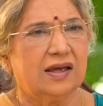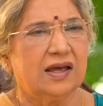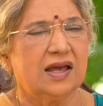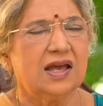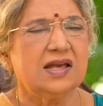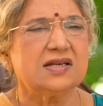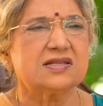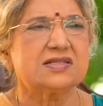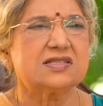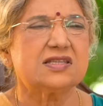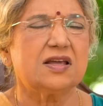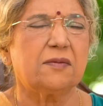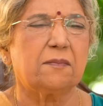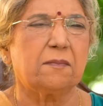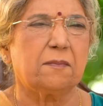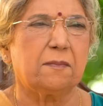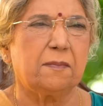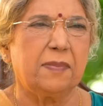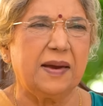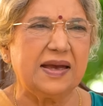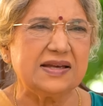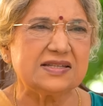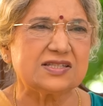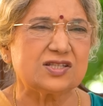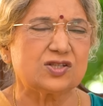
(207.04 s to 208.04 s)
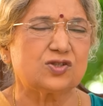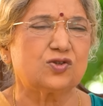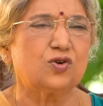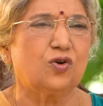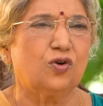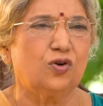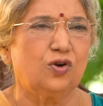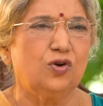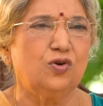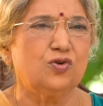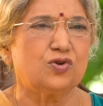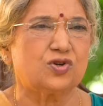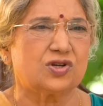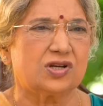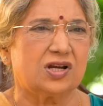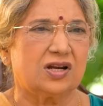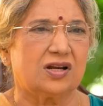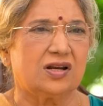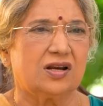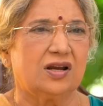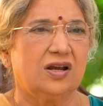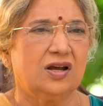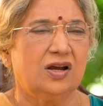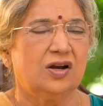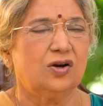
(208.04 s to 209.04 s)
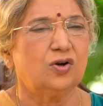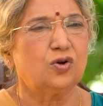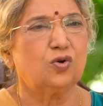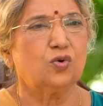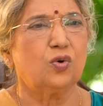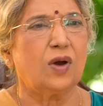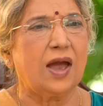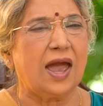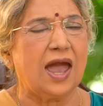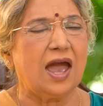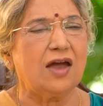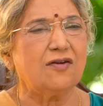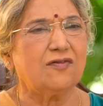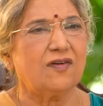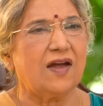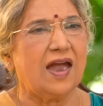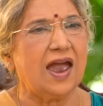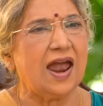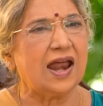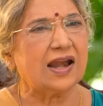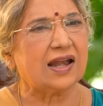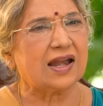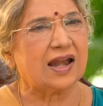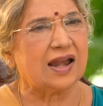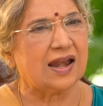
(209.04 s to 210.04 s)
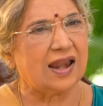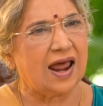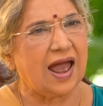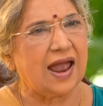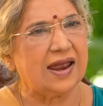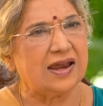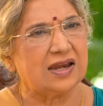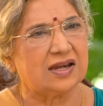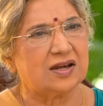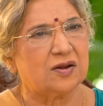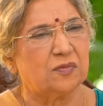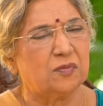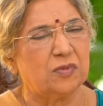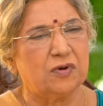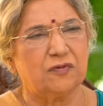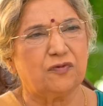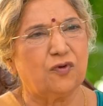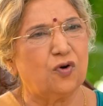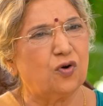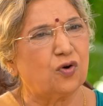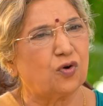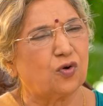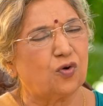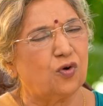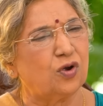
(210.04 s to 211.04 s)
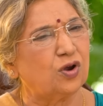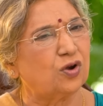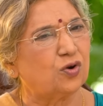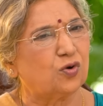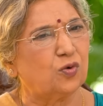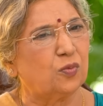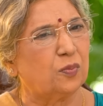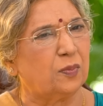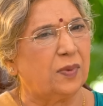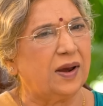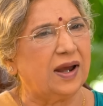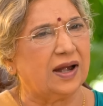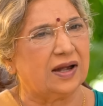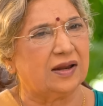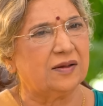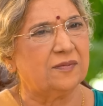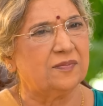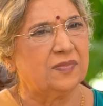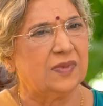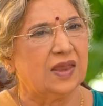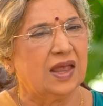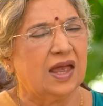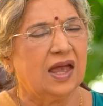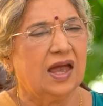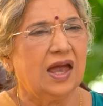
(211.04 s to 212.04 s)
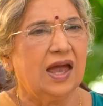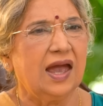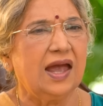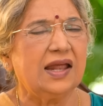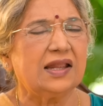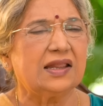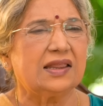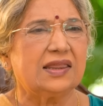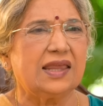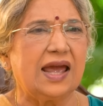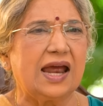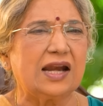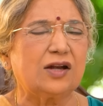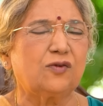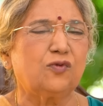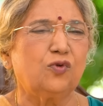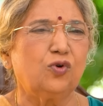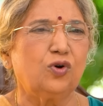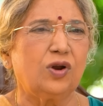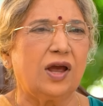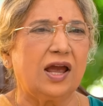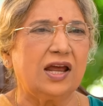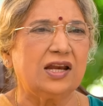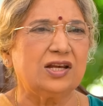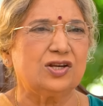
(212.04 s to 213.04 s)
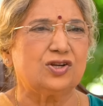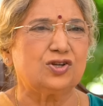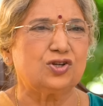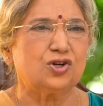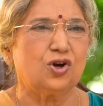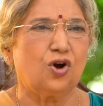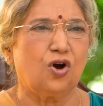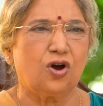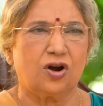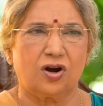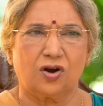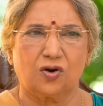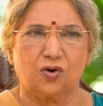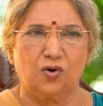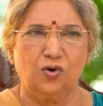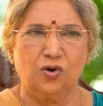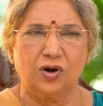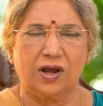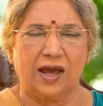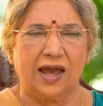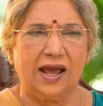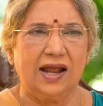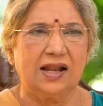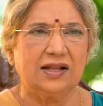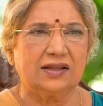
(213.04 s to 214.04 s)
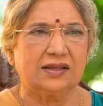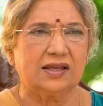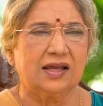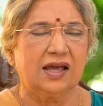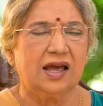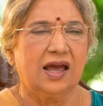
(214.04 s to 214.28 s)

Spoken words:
is the best solution to have at night before going to bed, and that would ensure a good health